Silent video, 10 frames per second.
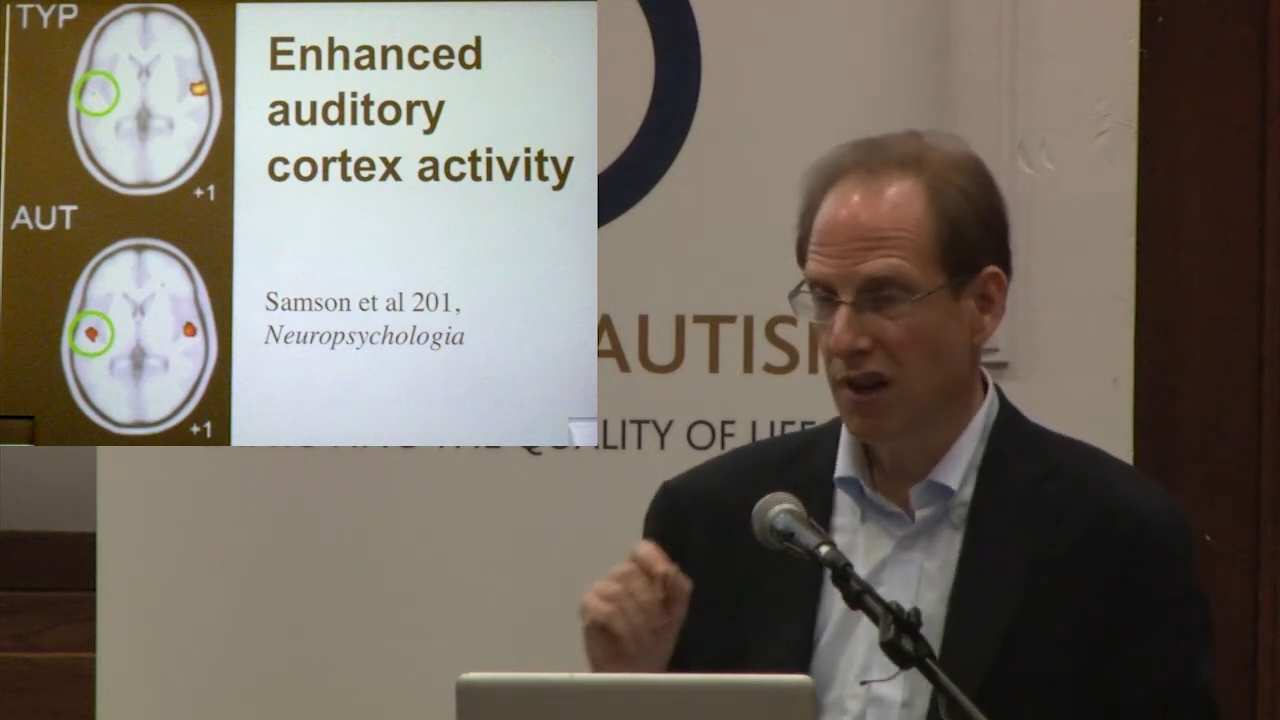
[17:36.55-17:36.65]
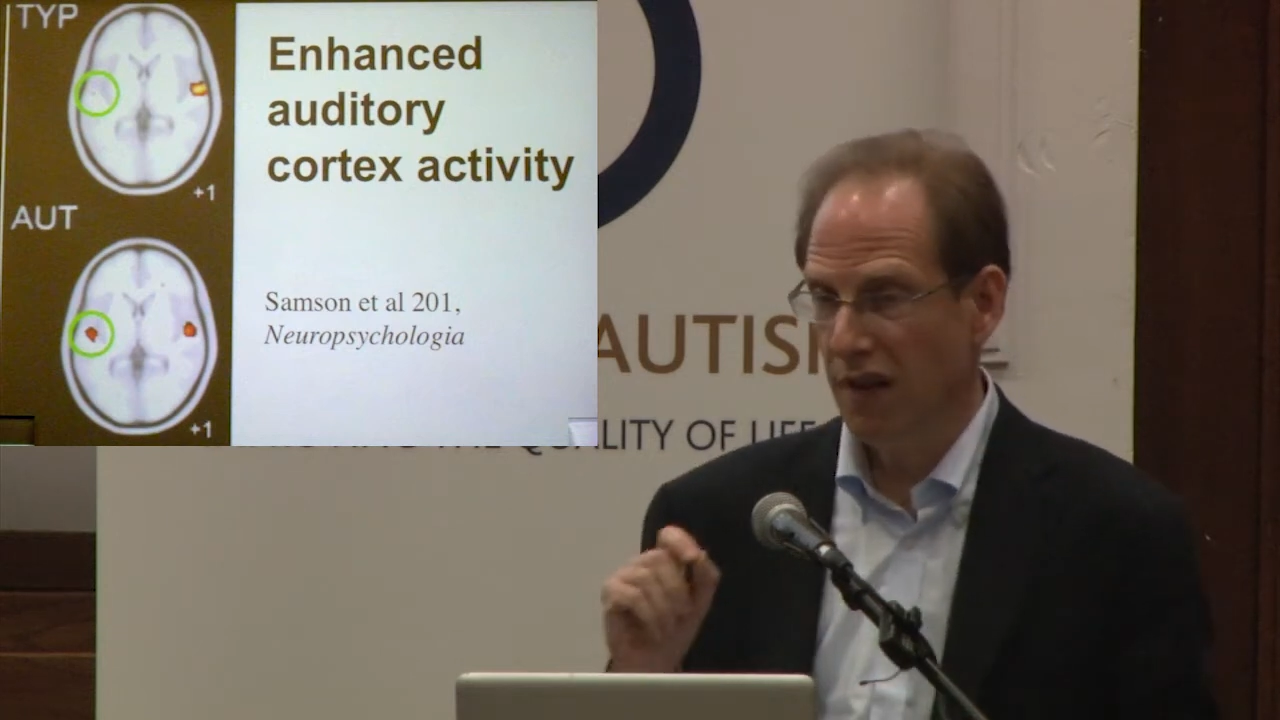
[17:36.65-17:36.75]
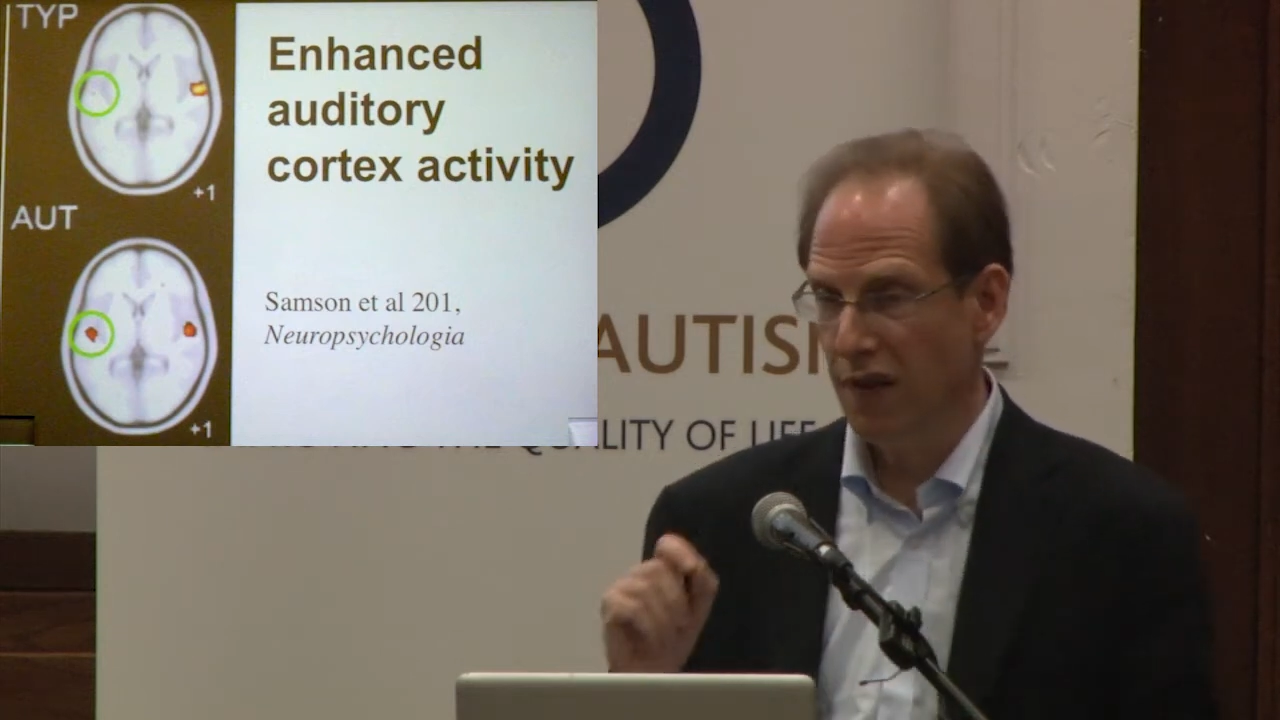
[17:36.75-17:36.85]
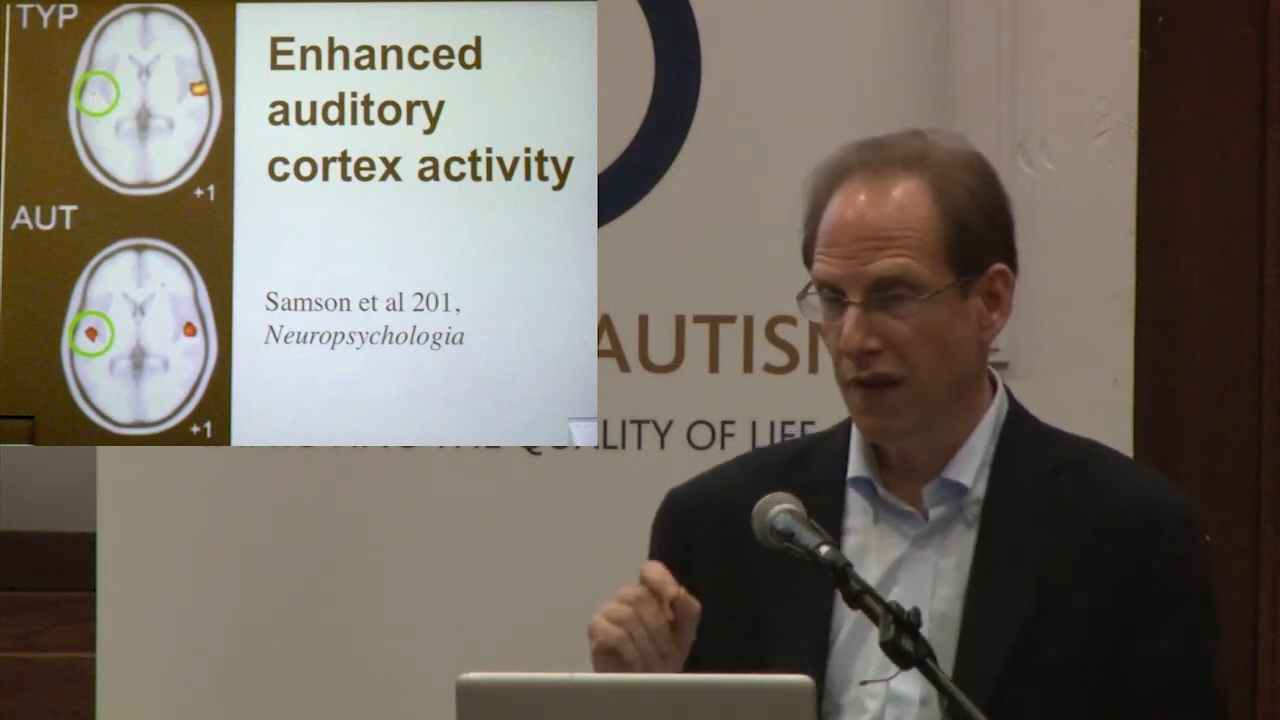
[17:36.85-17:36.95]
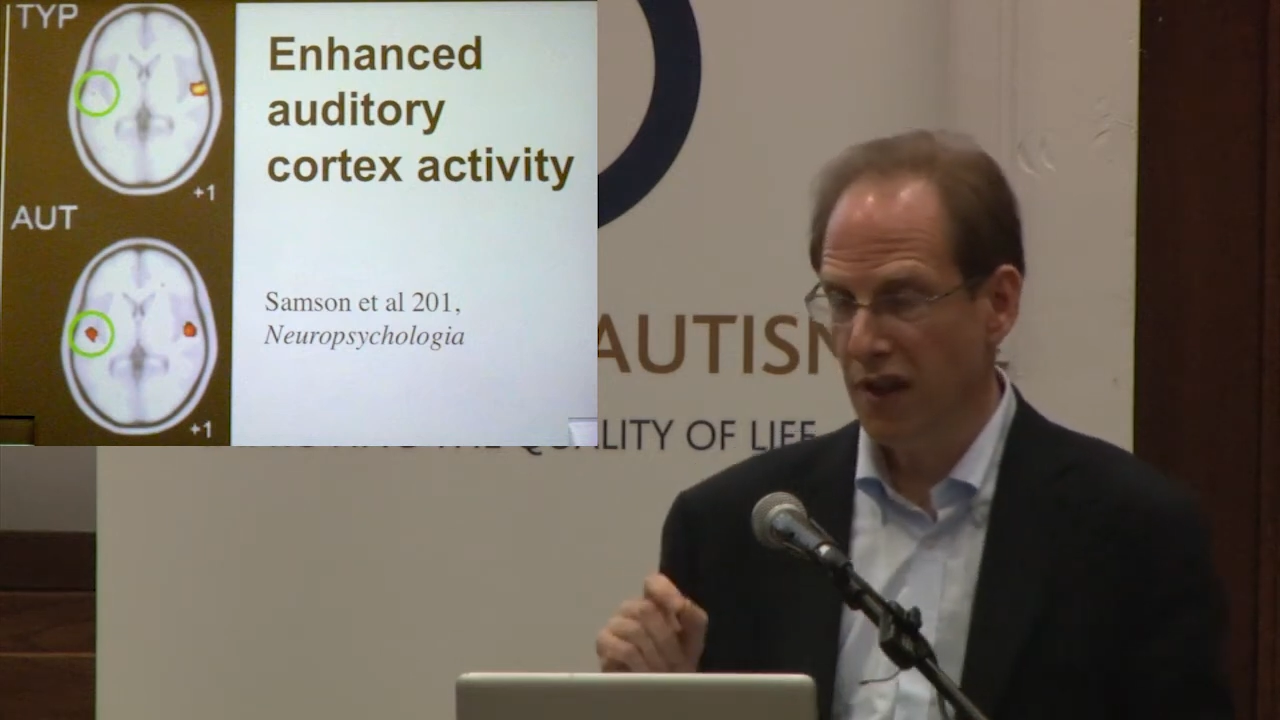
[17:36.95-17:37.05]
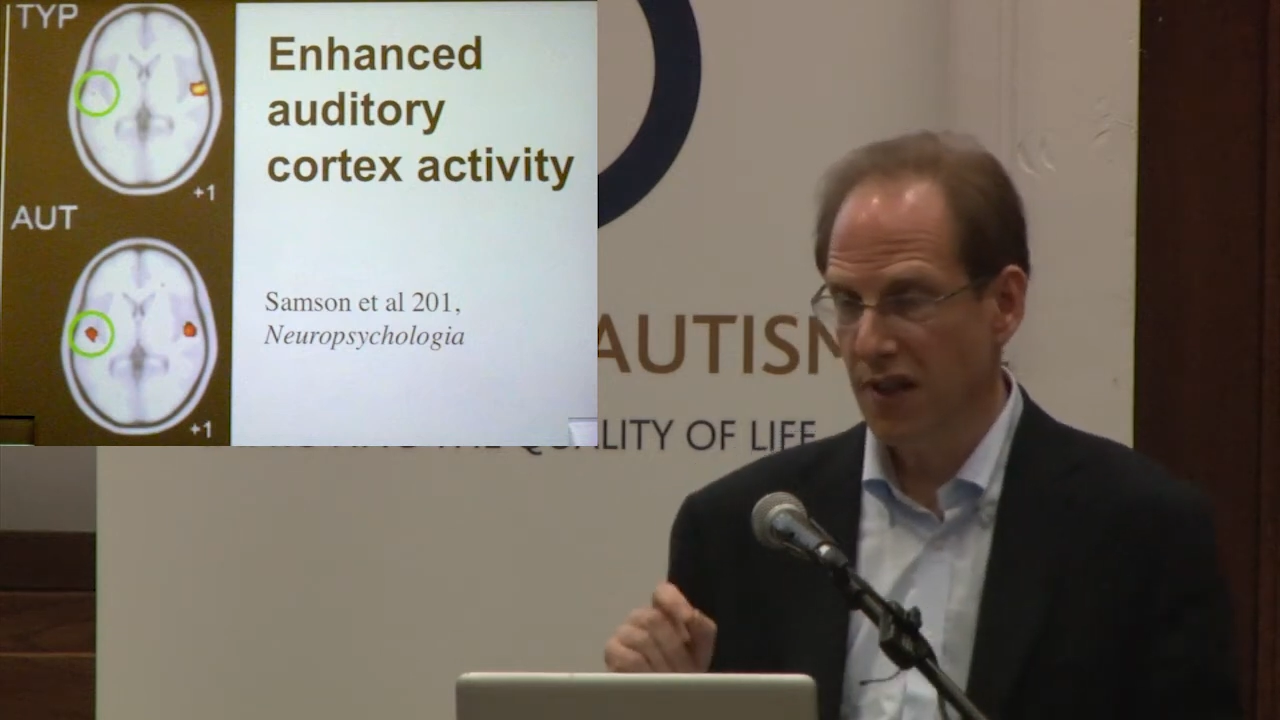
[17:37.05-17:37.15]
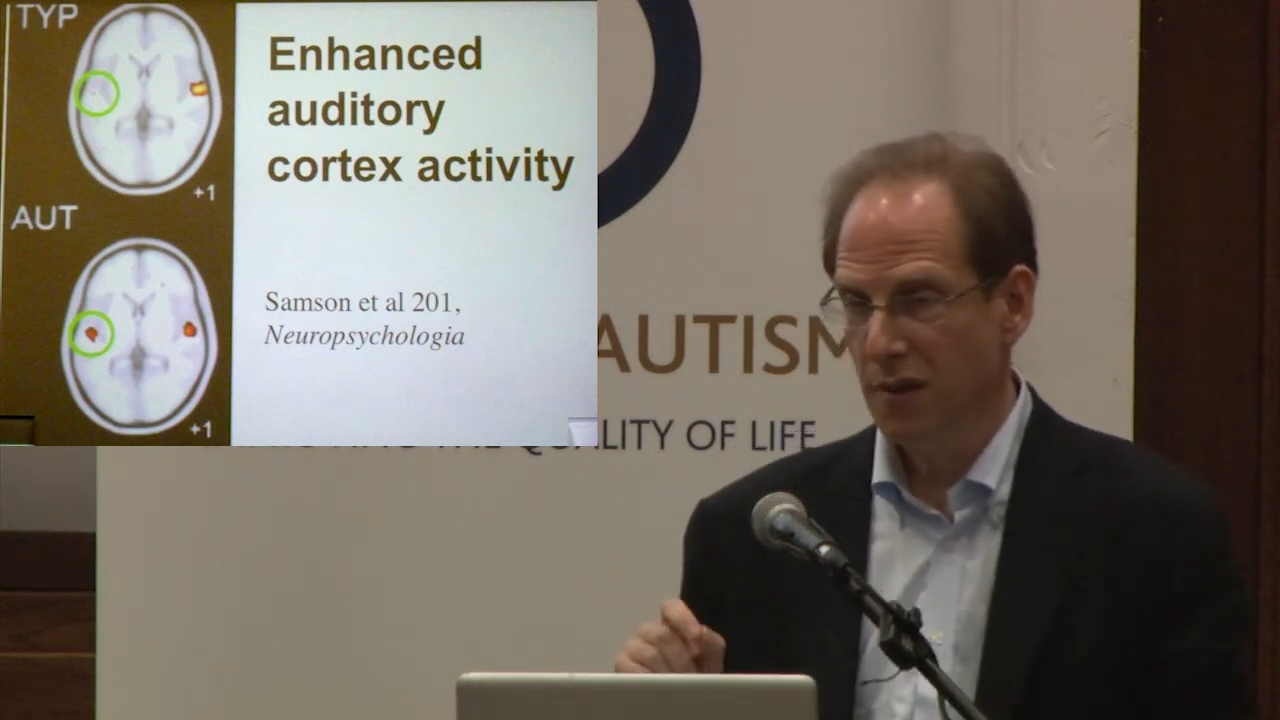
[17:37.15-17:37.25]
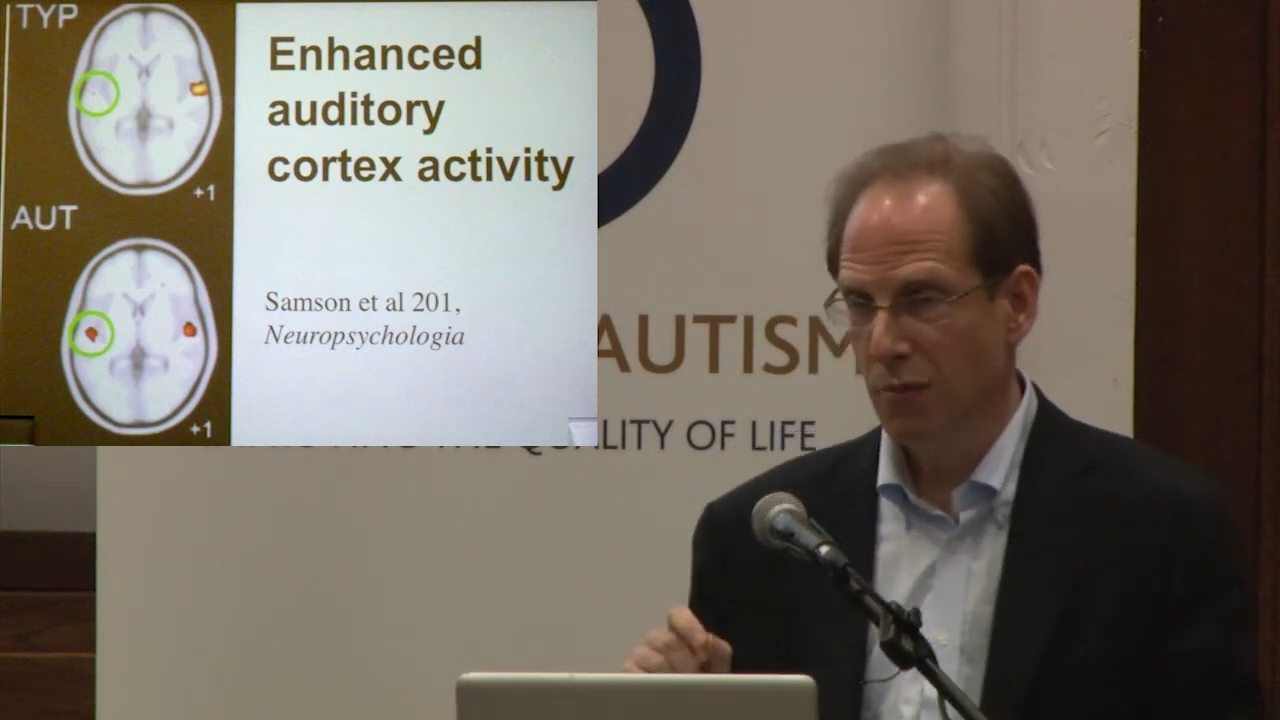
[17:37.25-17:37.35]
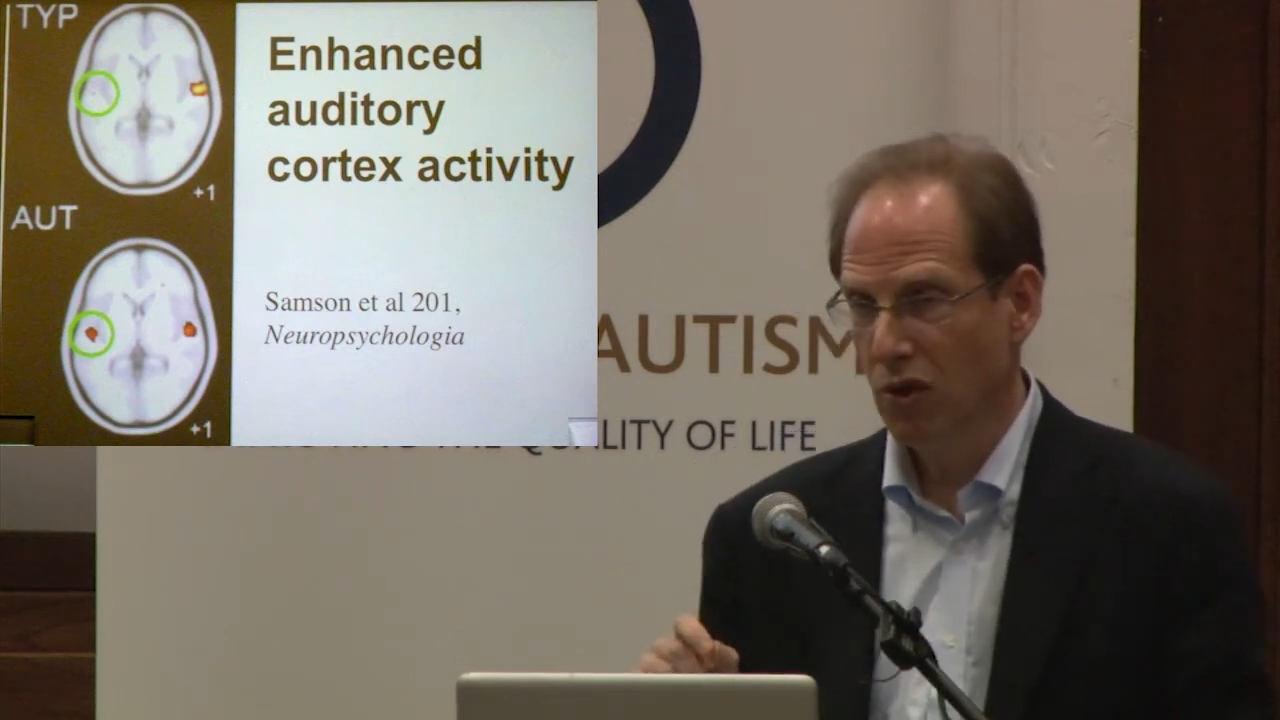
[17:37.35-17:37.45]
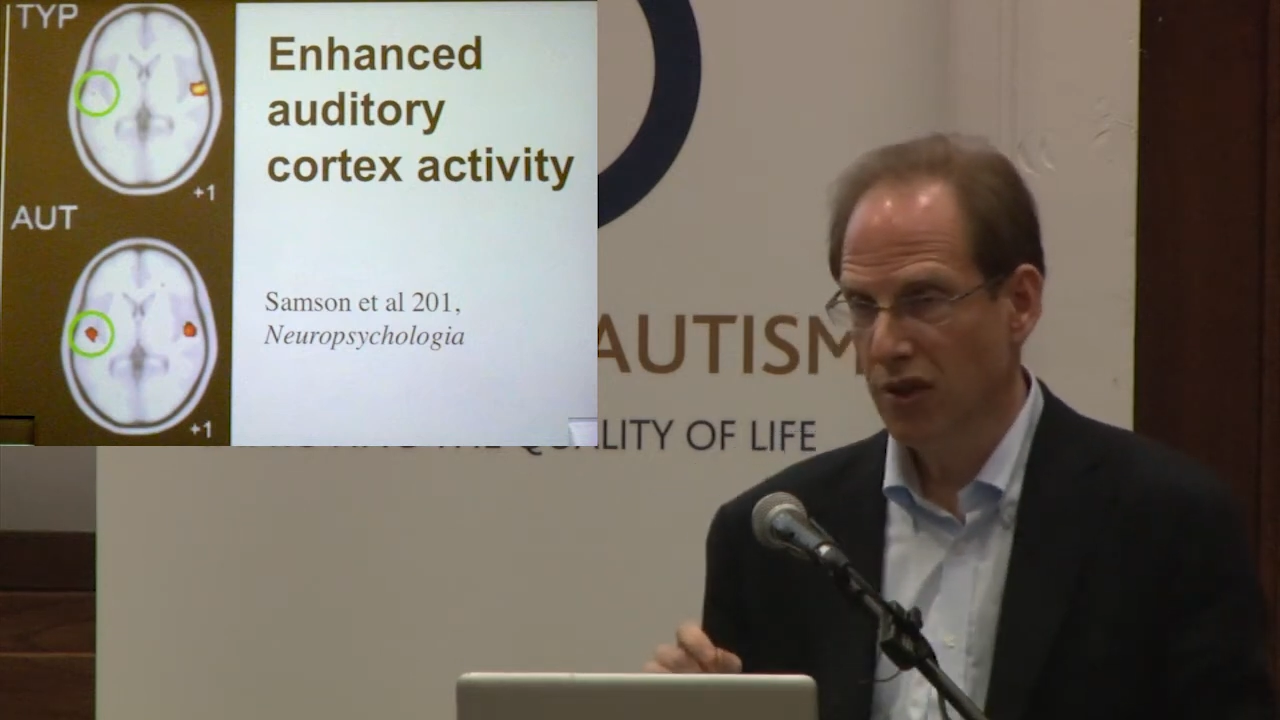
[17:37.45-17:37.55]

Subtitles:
a very small